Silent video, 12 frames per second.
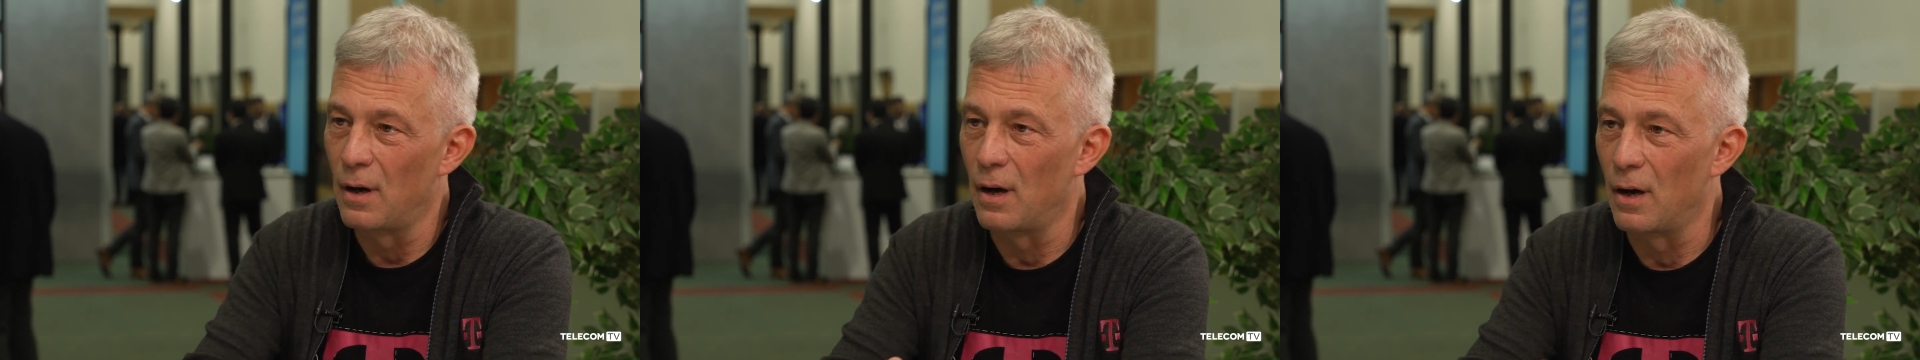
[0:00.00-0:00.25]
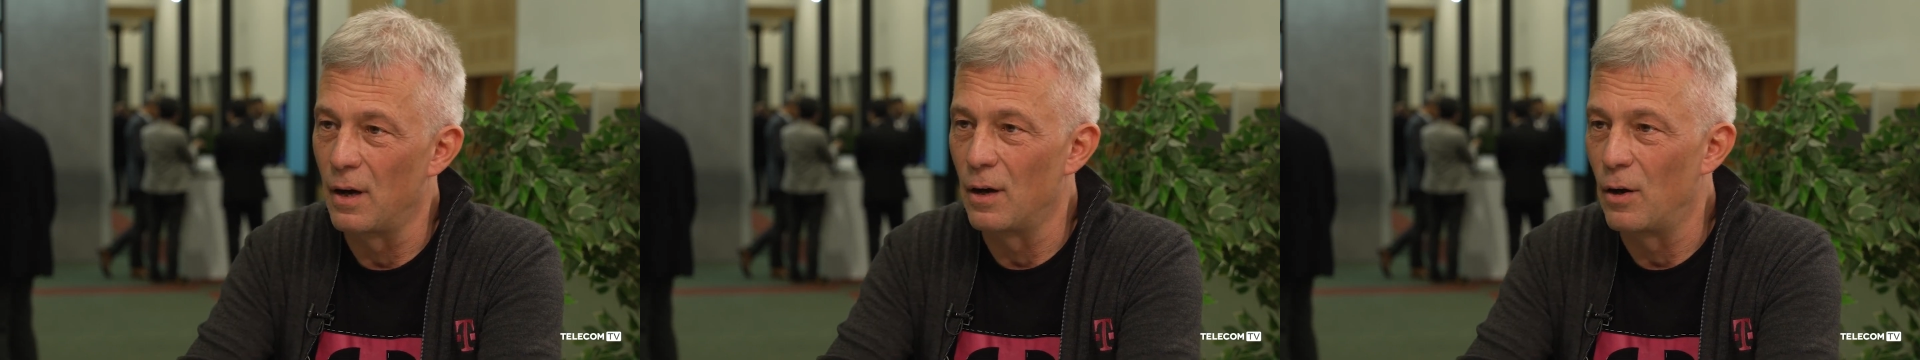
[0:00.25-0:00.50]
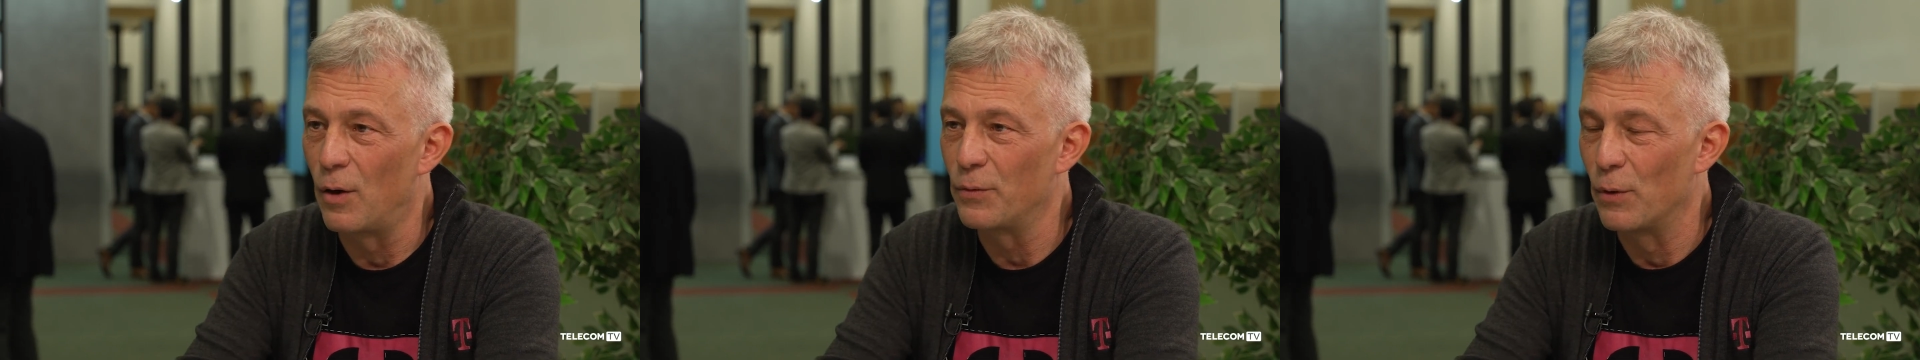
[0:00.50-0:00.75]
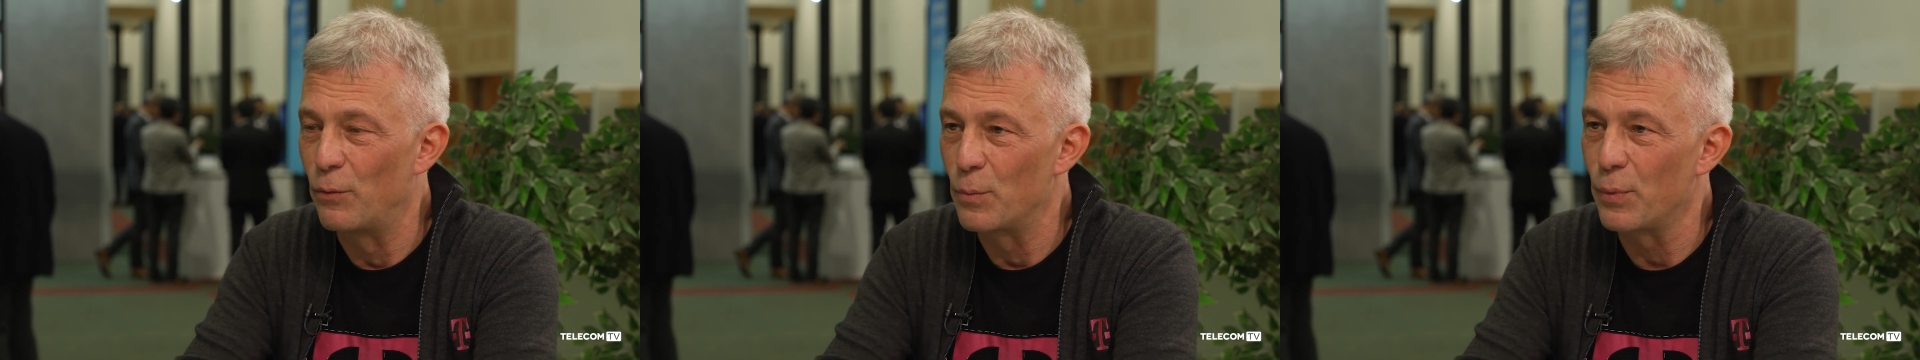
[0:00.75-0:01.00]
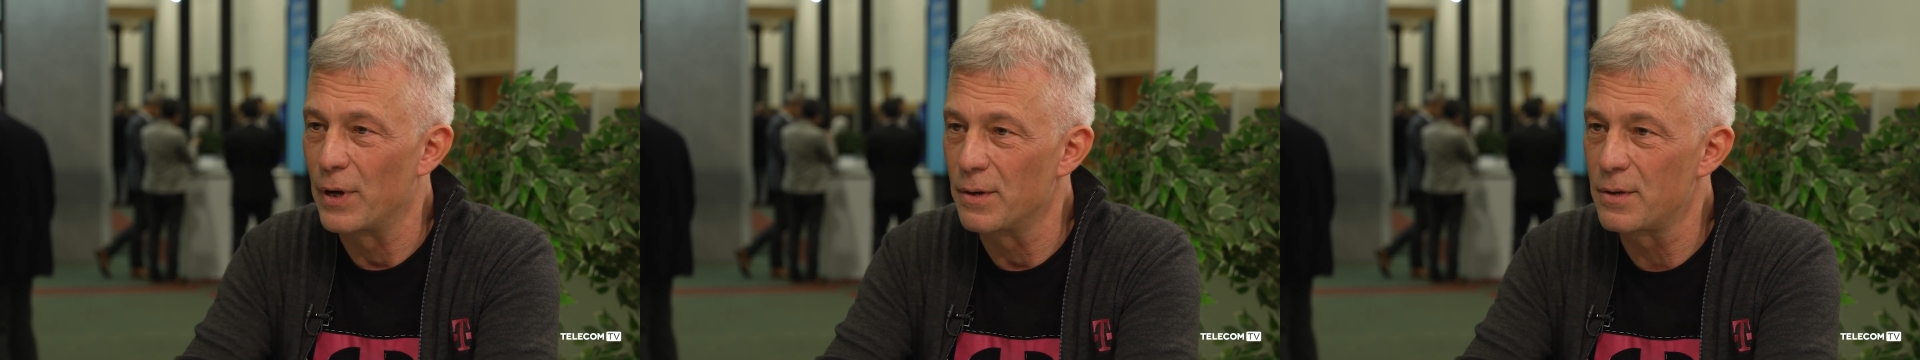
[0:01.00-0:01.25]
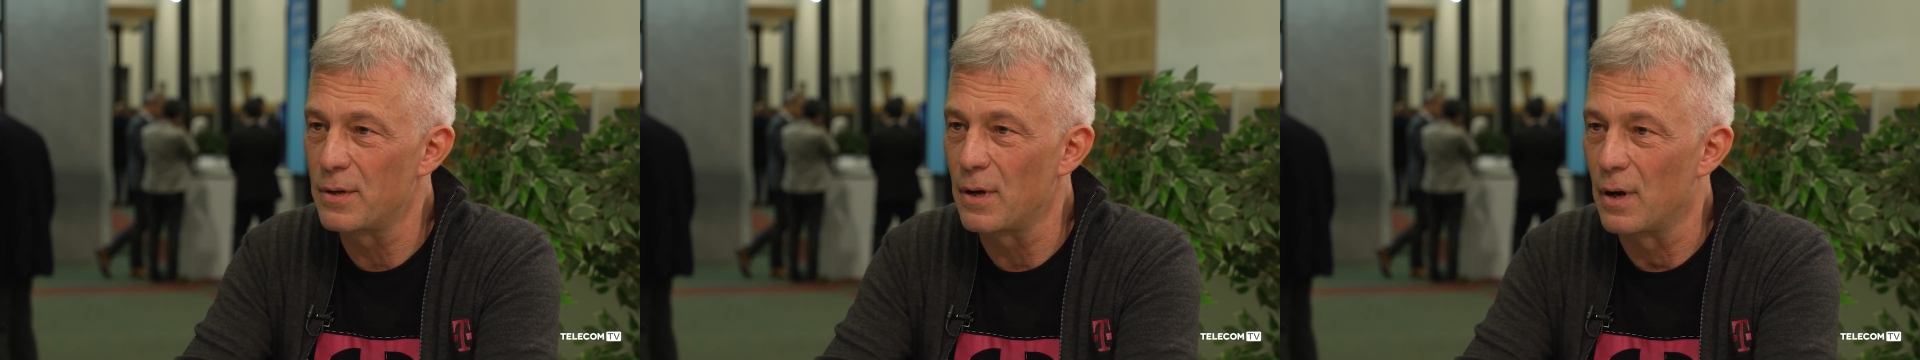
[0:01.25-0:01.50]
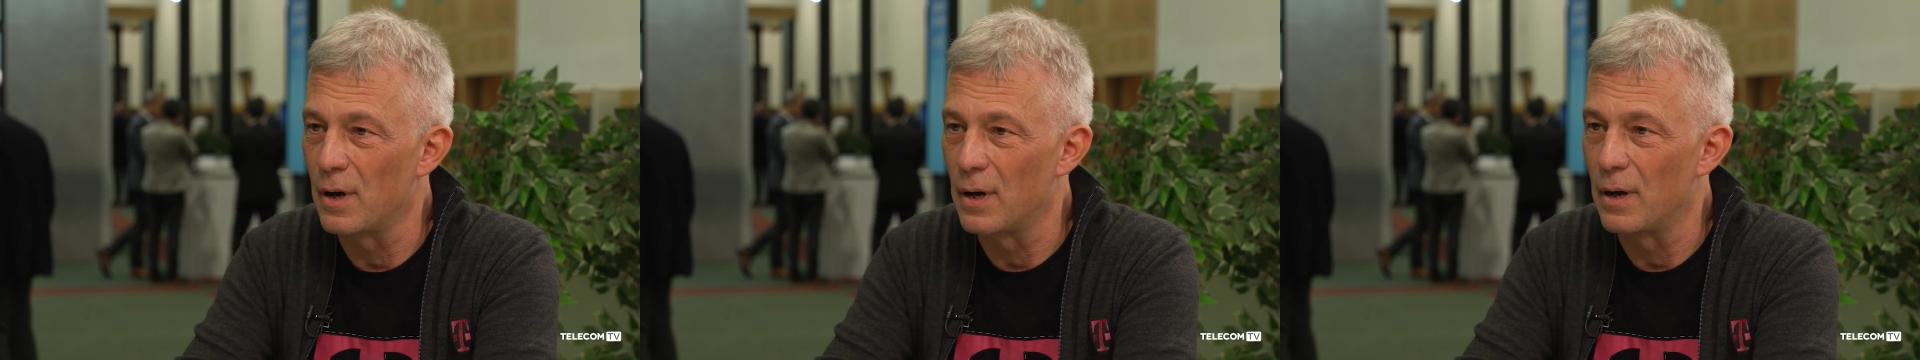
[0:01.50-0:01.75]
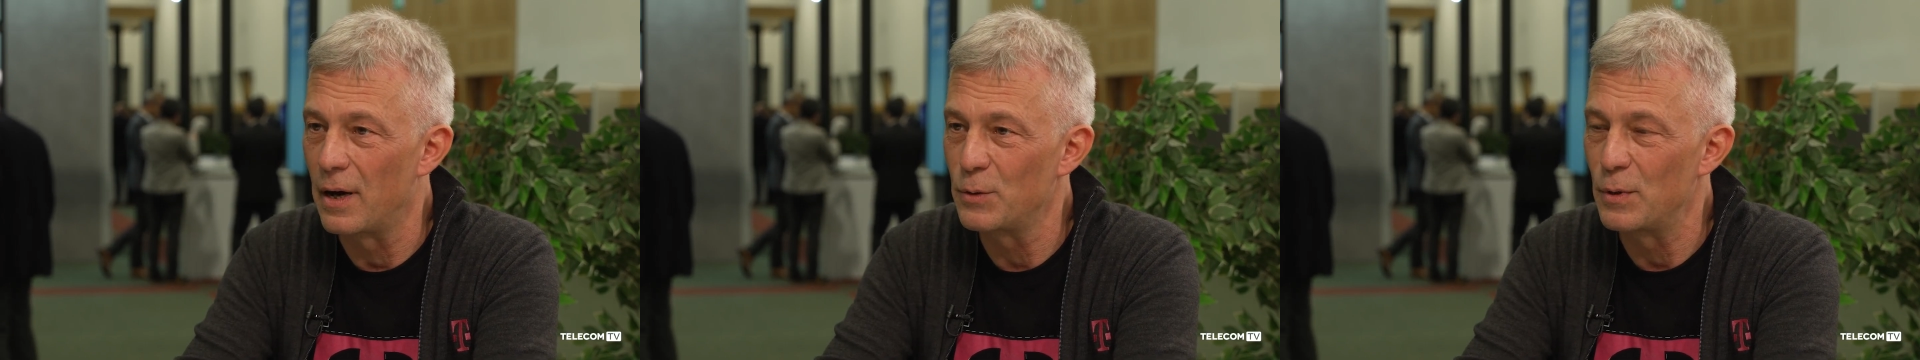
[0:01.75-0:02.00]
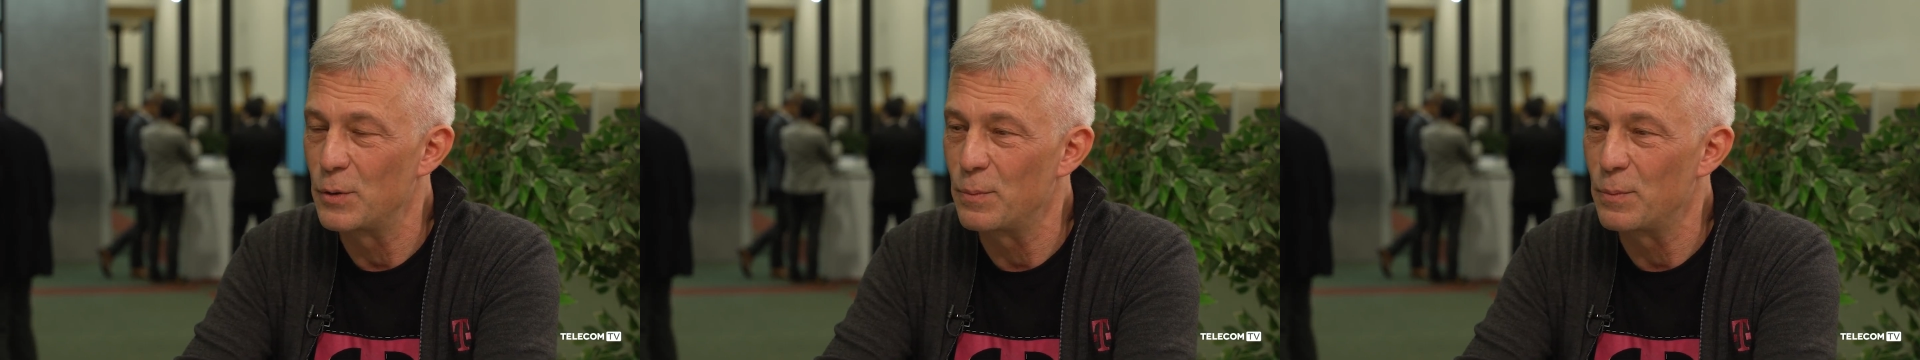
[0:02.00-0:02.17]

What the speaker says: of the footprints as we